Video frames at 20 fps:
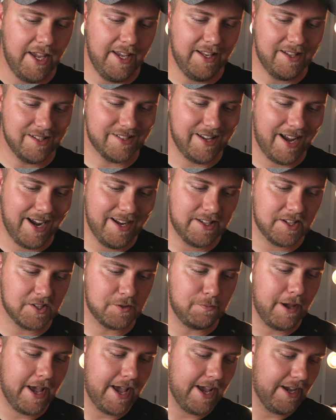He designed this
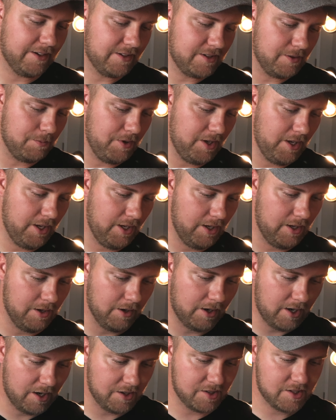bag to be
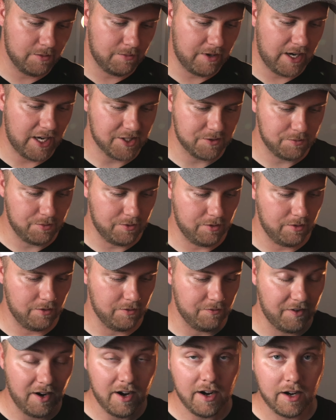customizable,
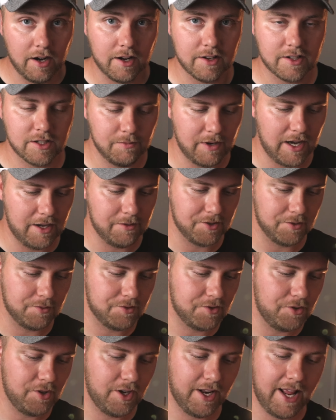very customizable.
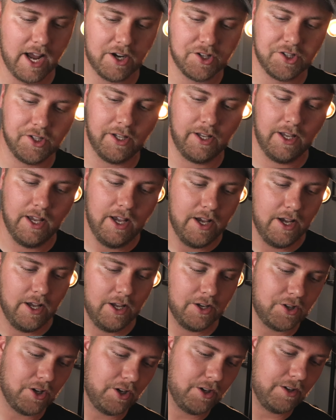So you could actually
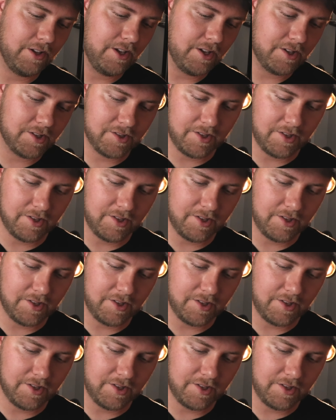turn this